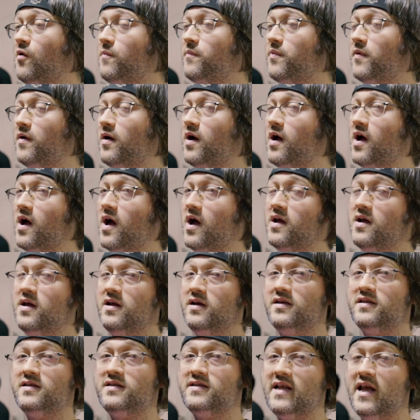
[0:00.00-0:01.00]
help uh,
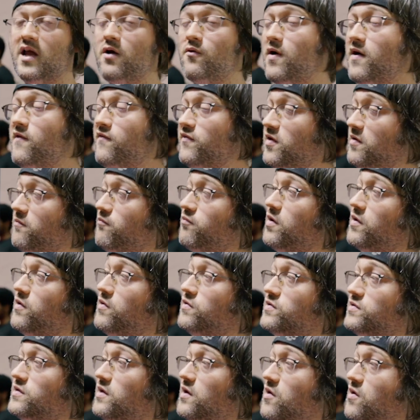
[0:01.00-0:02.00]
stay away from the
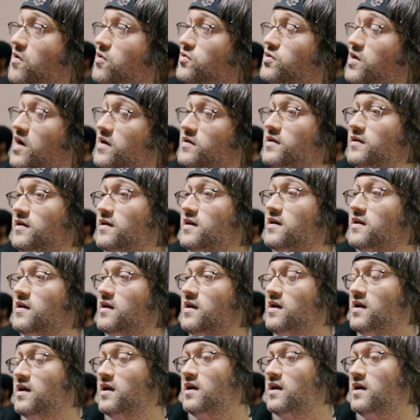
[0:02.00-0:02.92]
predators that are attracting it